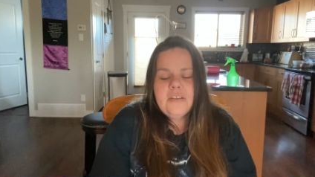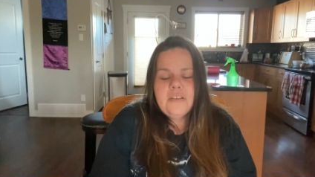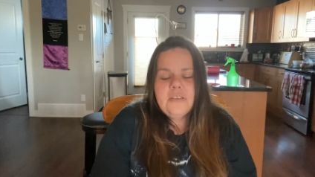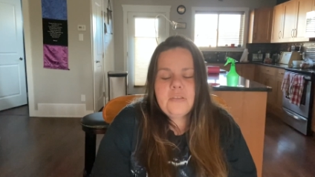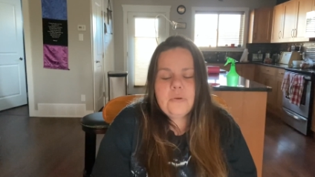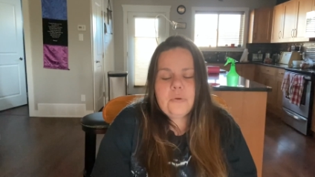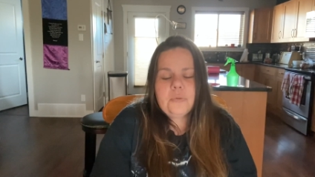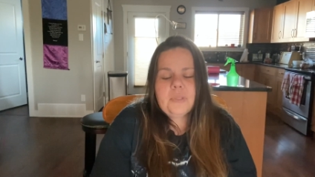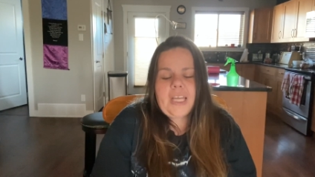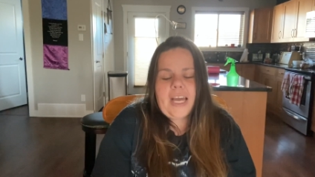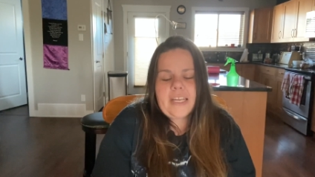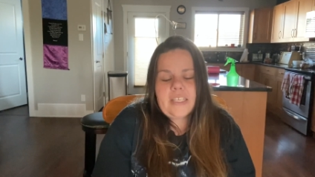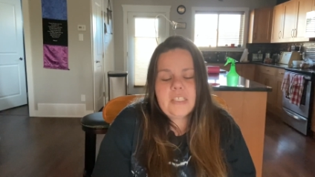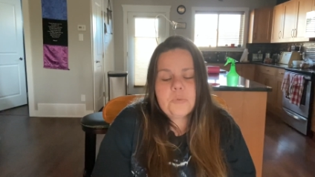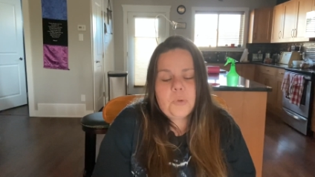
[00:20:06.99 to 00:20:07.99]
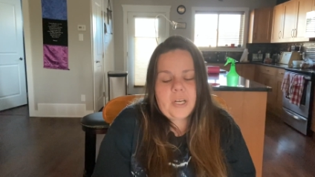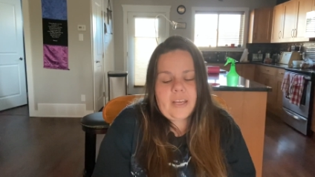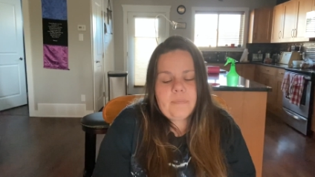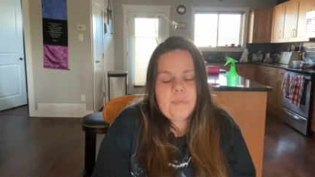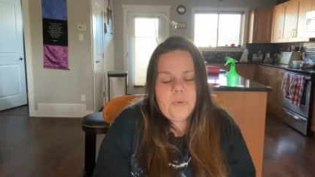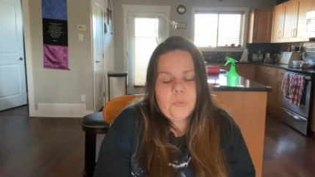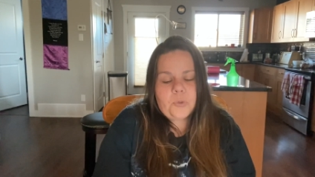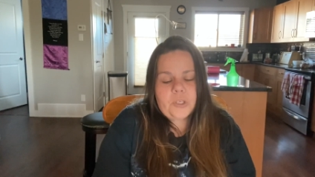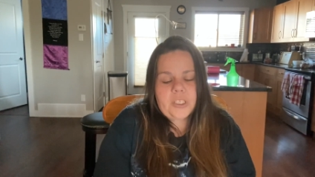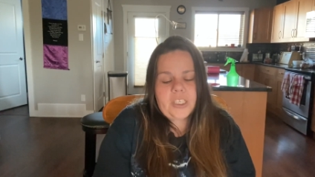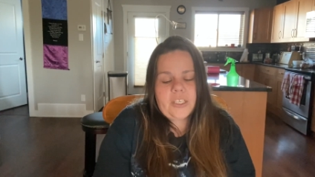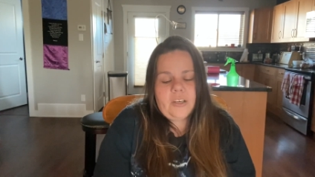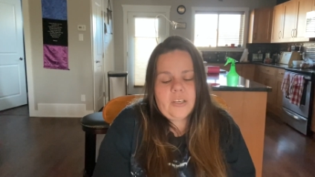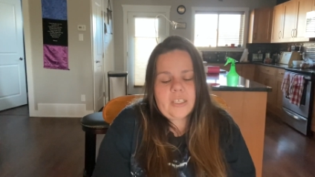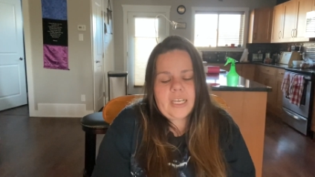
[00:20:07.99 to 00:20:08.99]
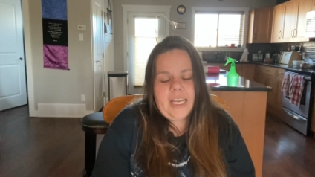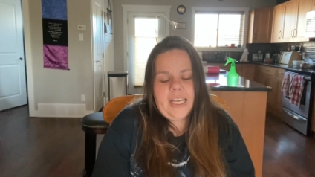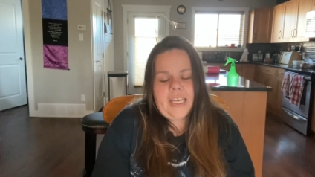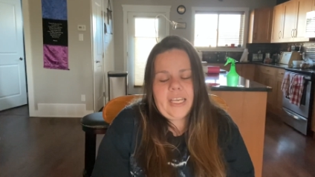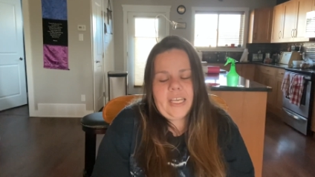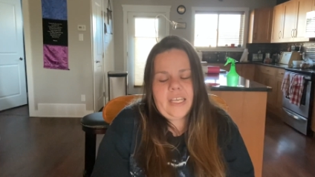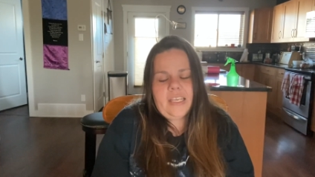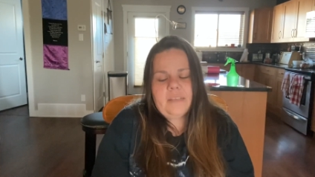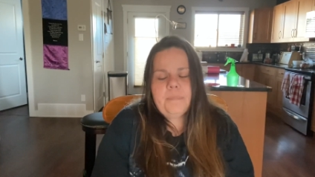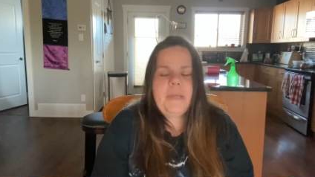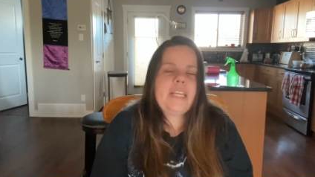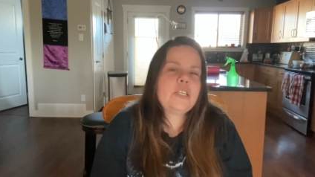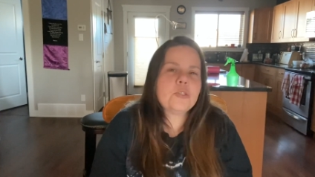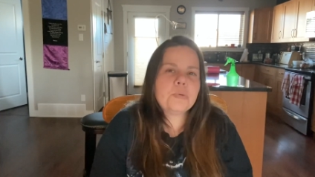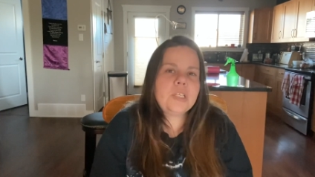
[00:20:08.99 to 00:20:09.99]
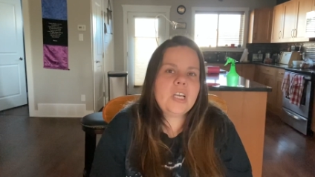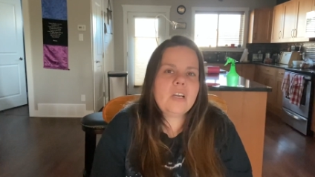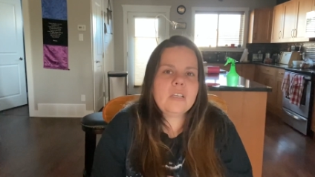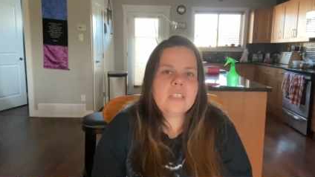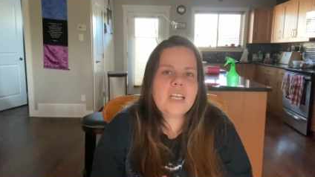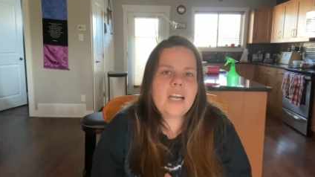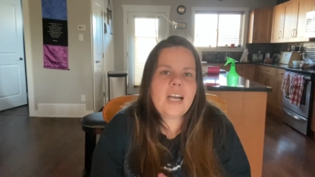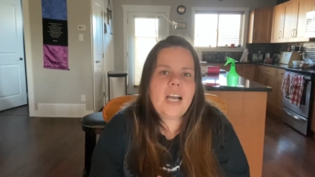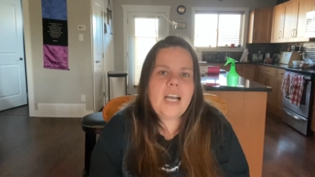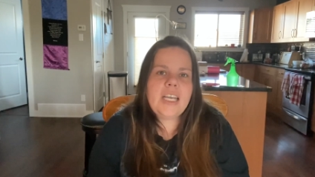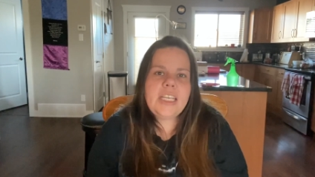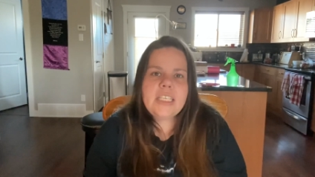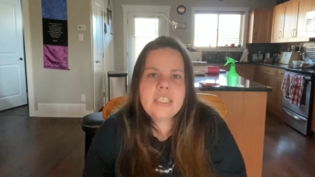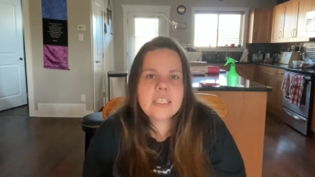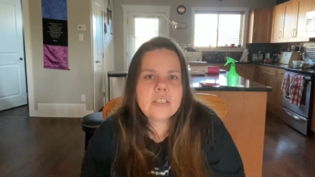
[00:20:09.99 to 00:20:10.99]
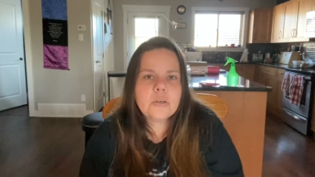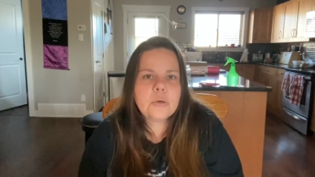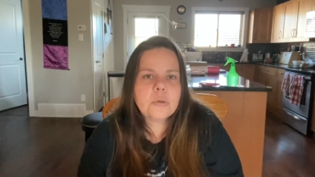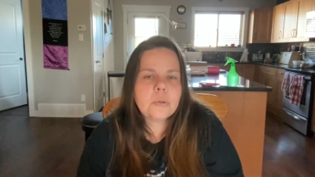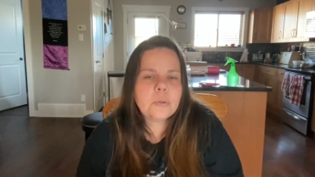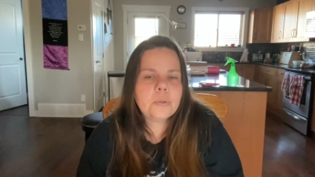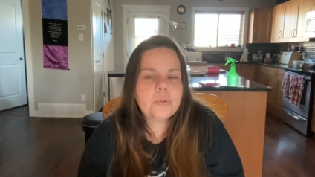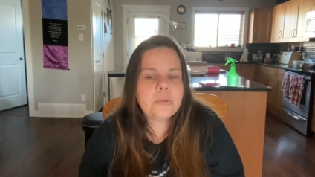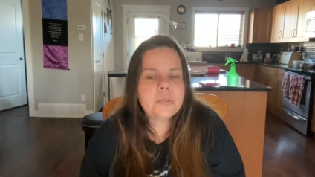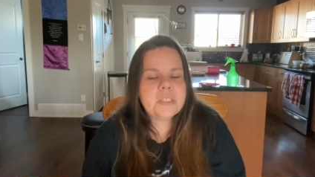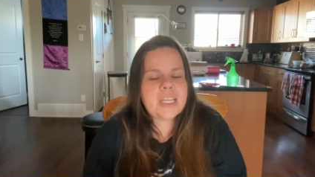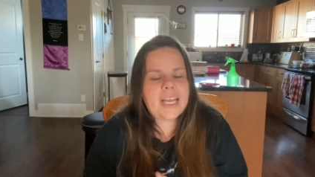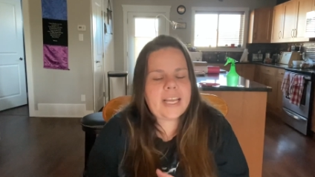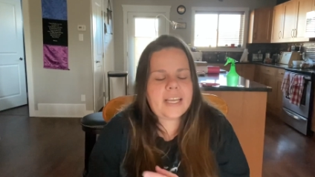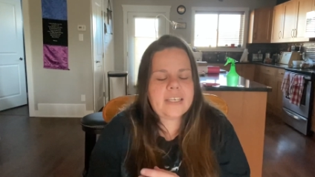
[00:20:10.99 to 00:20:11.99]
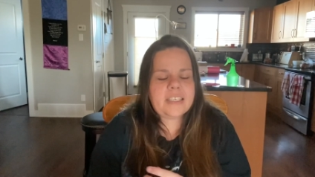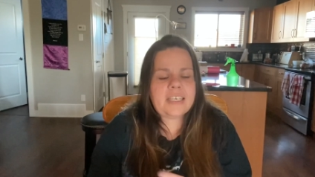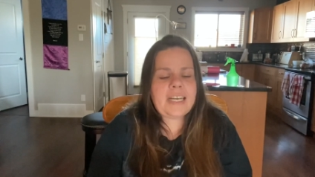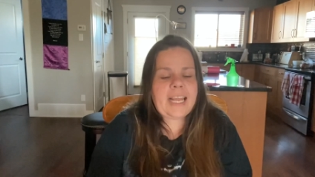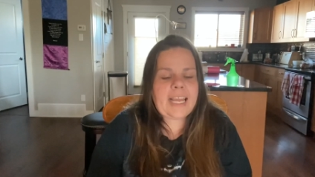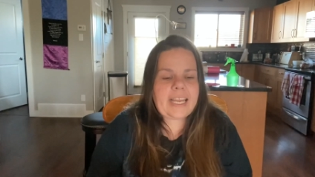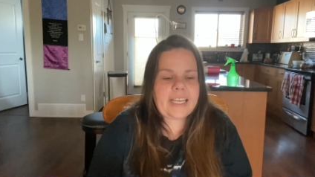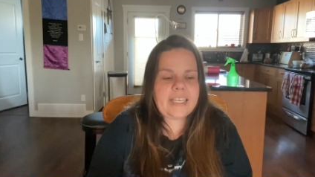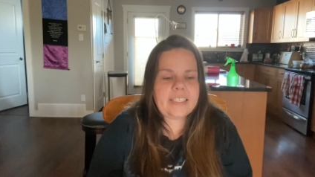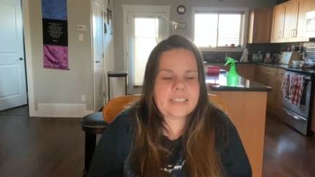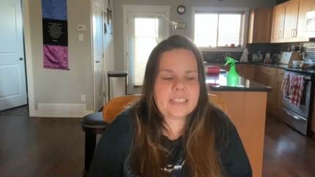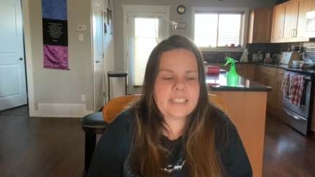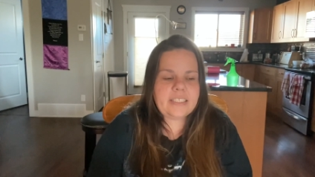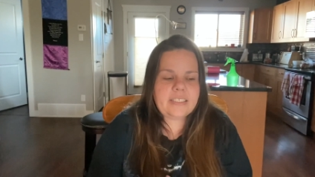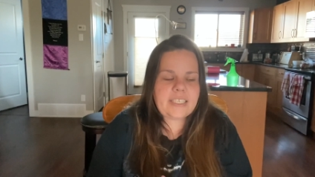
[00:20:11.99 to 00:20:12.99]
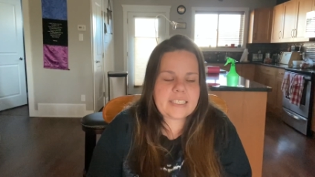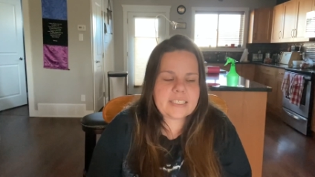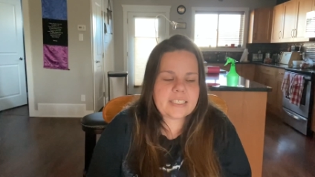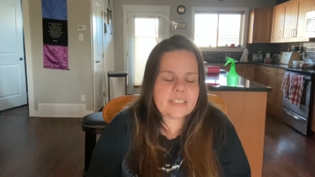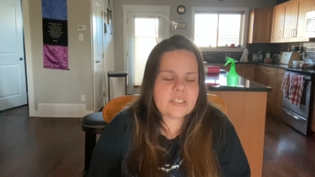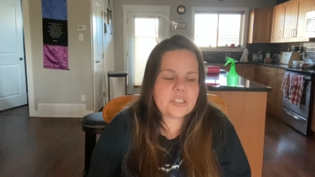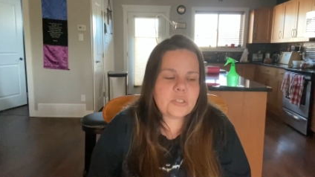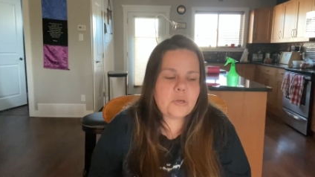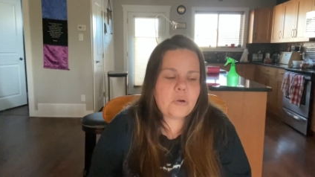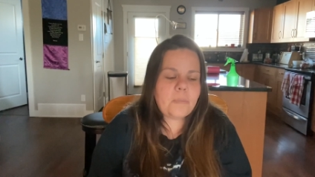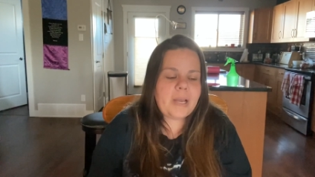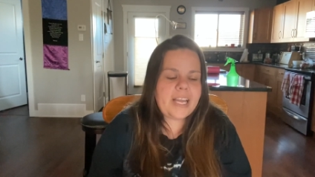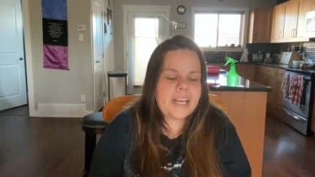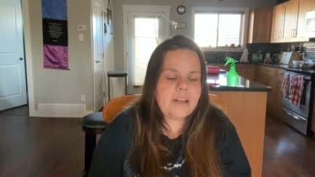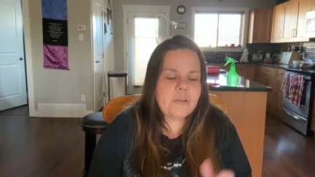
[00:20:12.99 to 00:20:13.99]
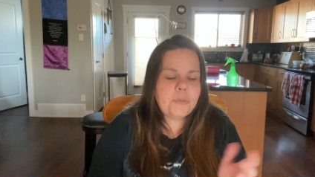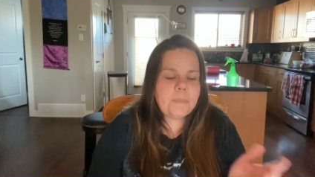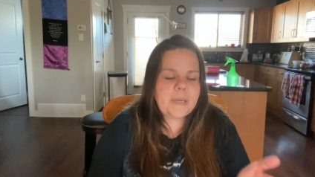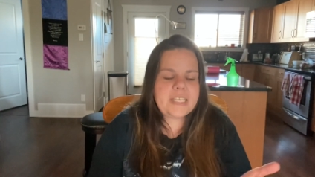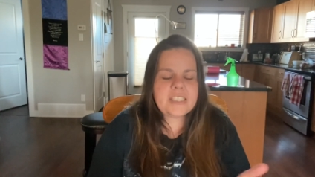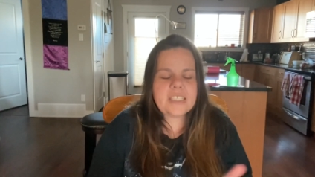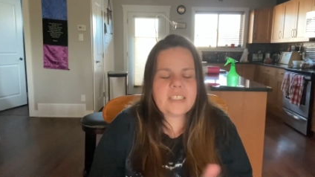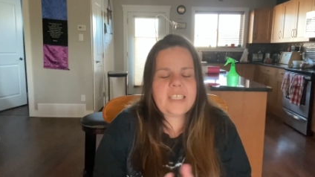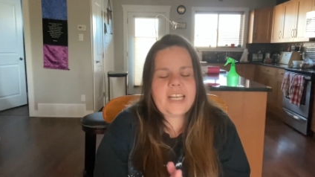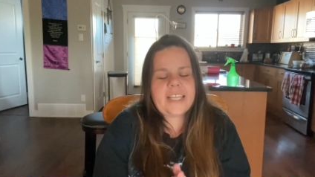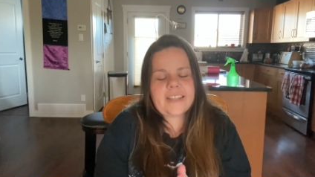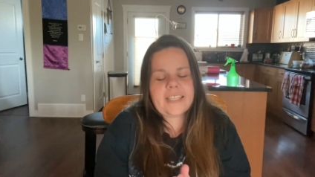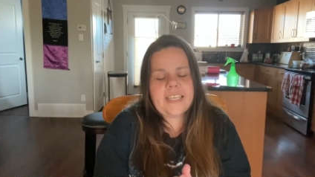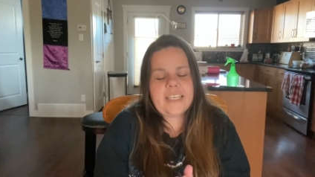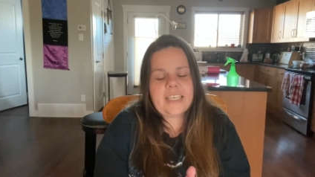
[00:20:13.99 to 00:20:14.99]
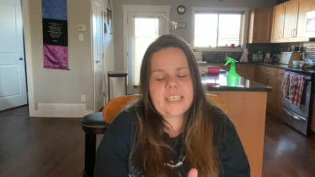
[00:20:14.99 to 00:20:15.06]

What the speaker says: So that is what I've been working on. And Patreon kind of goes hand in hand in an essence. So my health, basically, I think